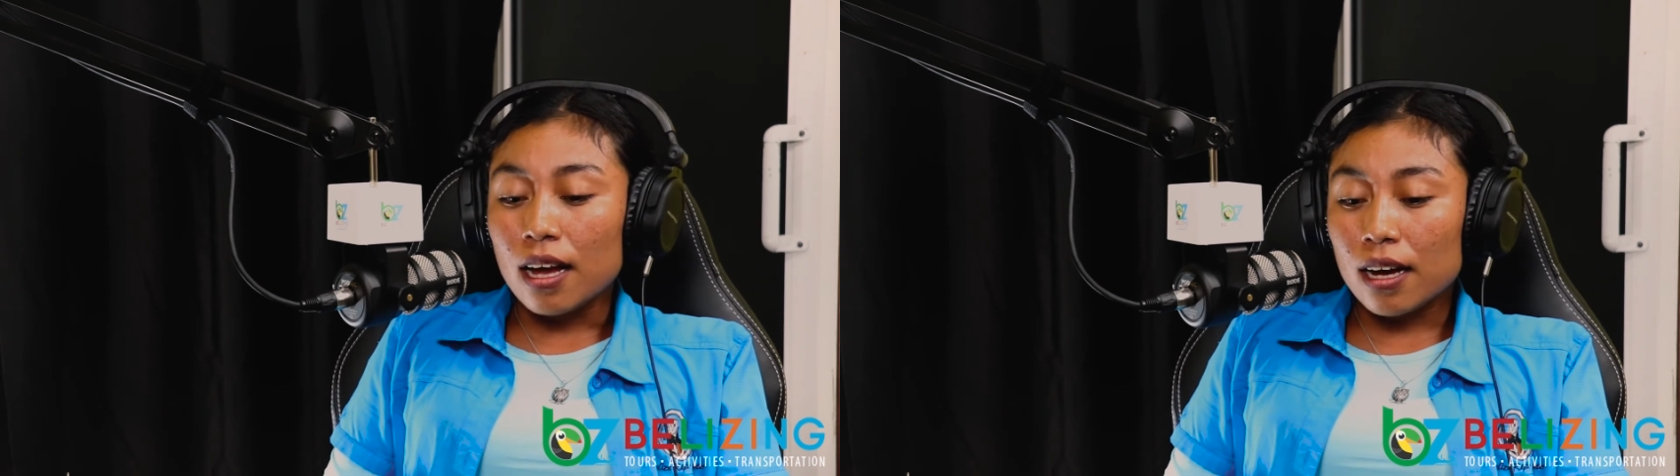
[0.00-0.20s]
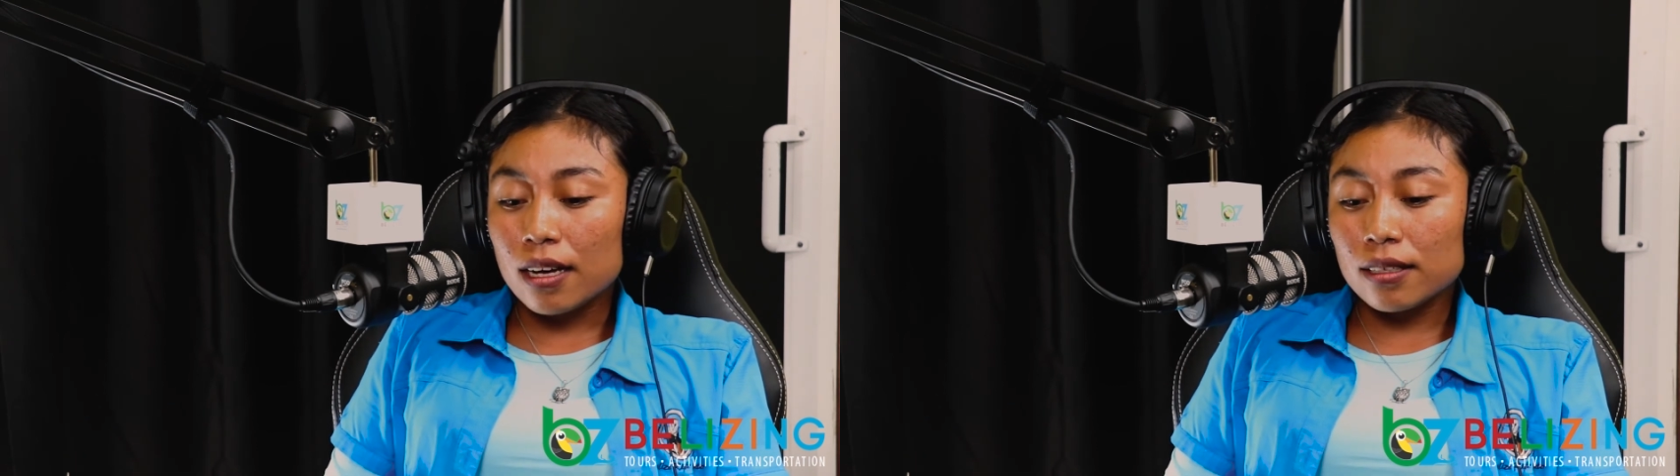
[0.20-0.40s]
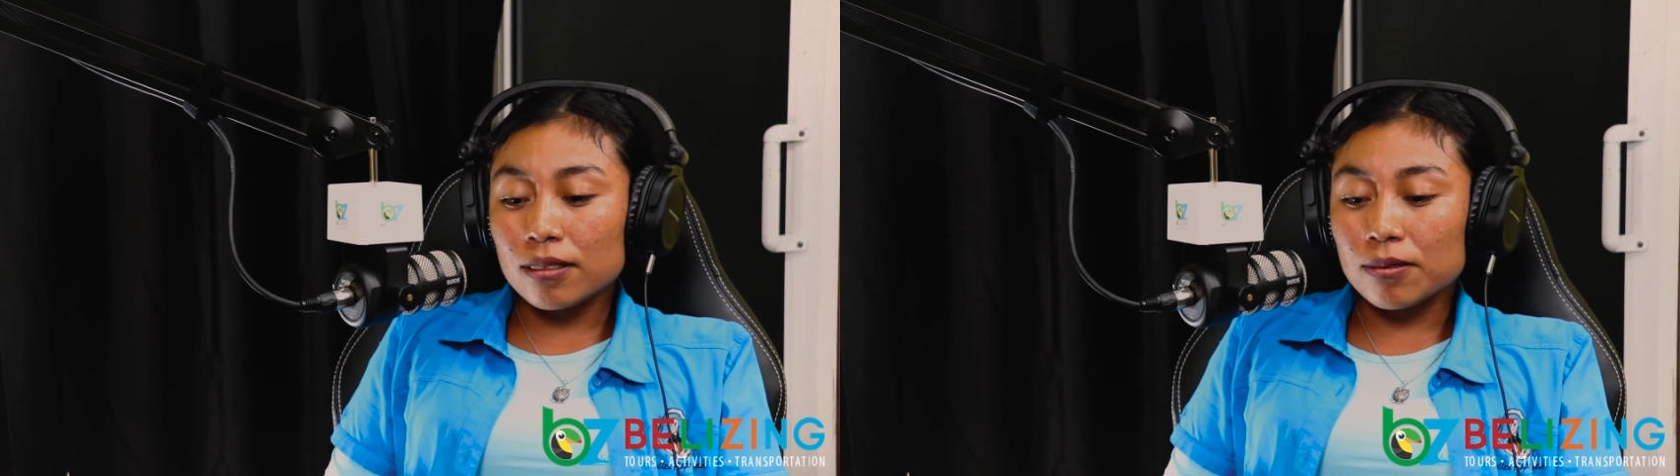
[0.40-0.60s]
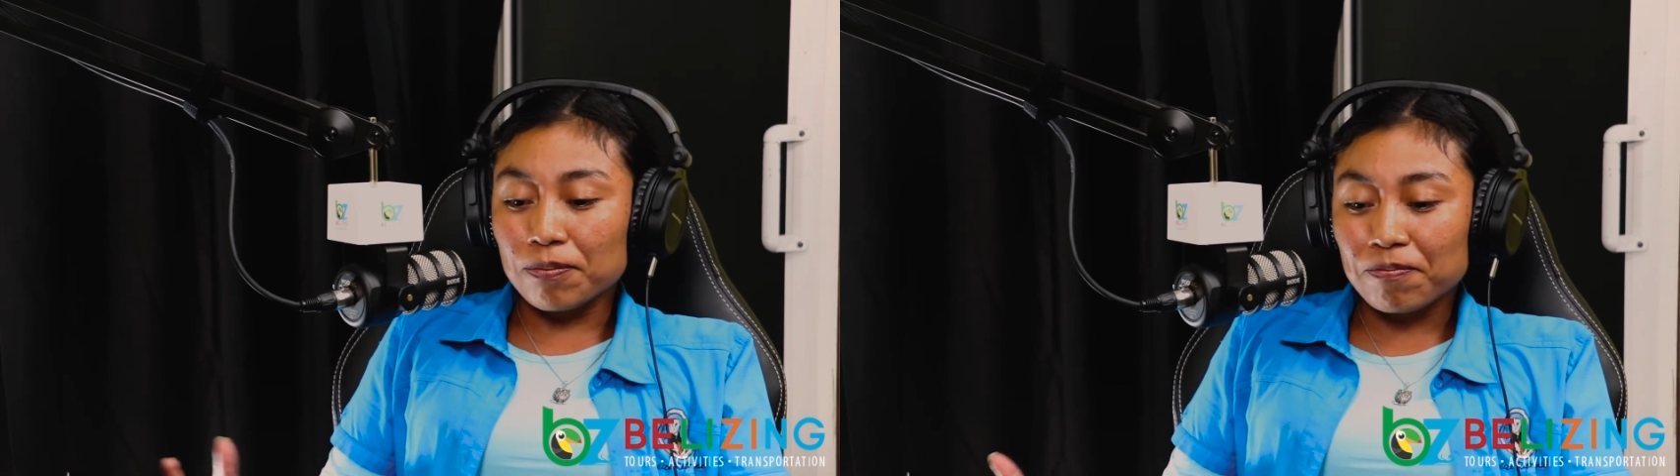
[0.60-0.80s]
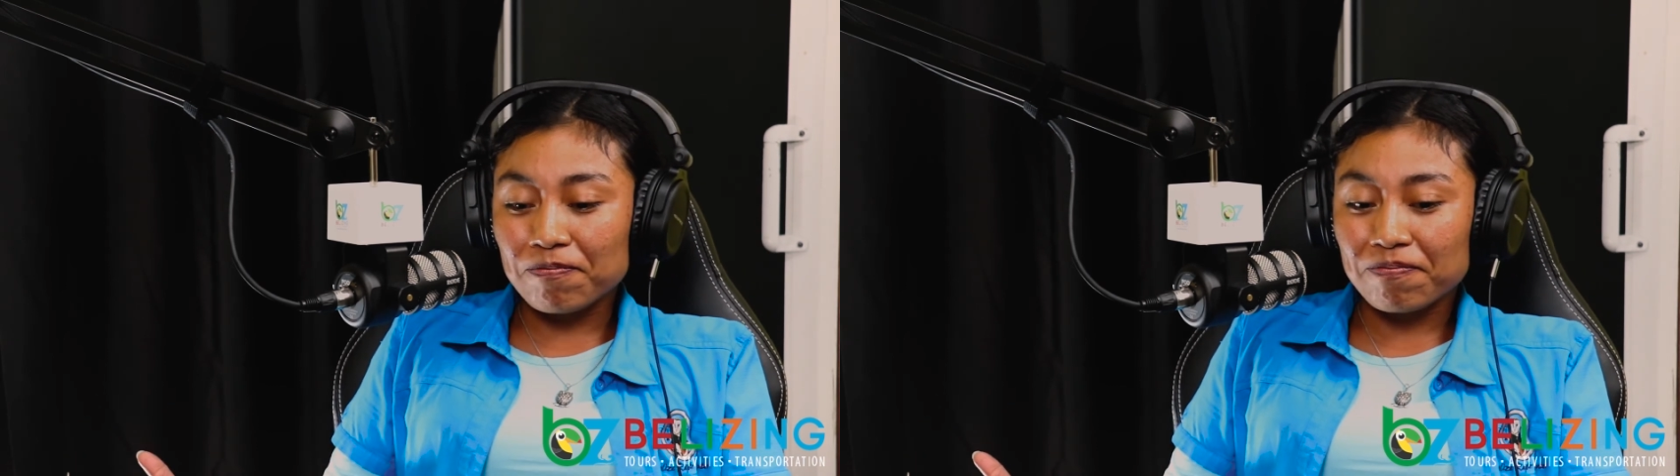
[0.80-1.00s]

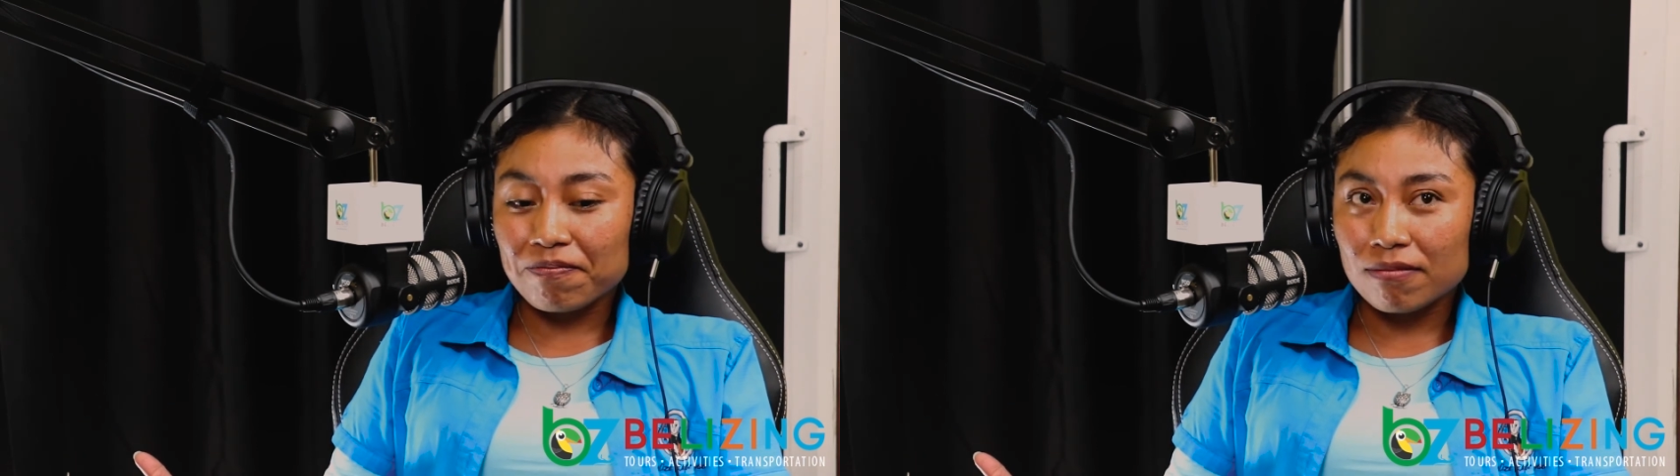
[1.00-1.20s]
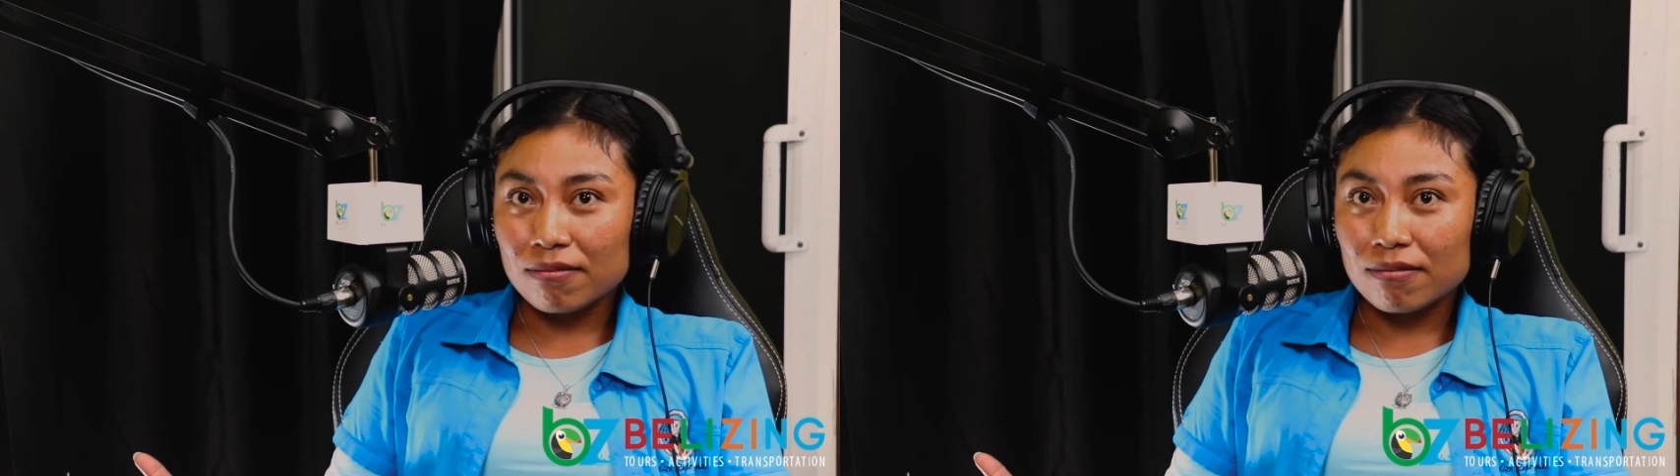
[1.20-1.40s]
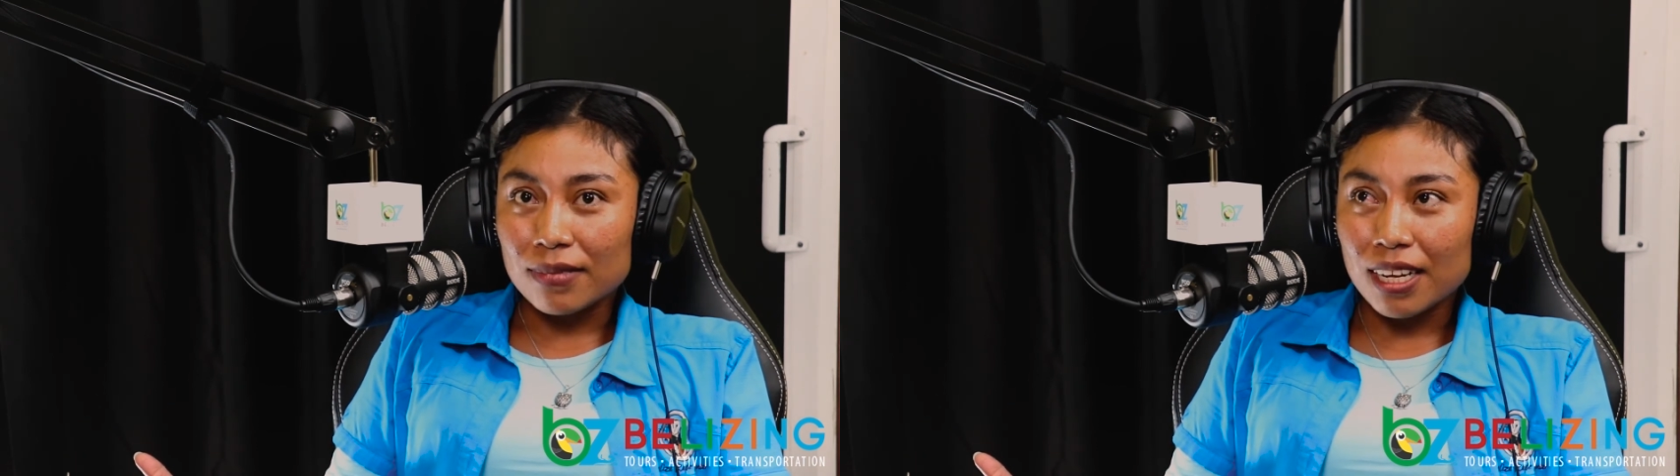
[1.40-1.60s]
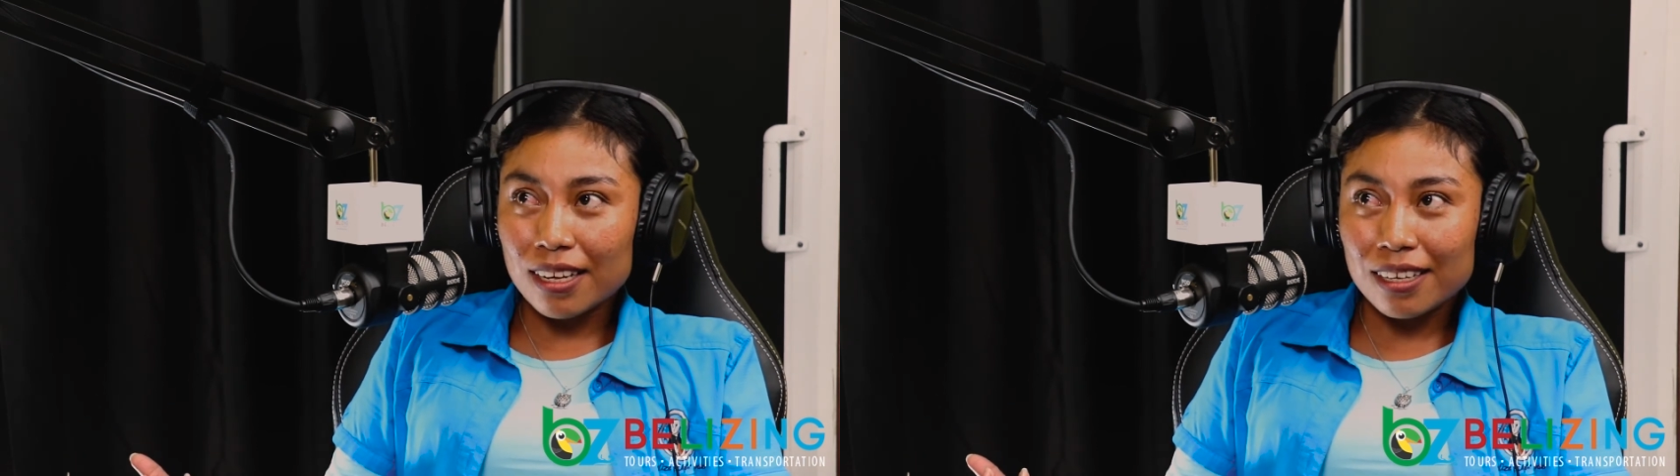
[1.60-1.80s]
And I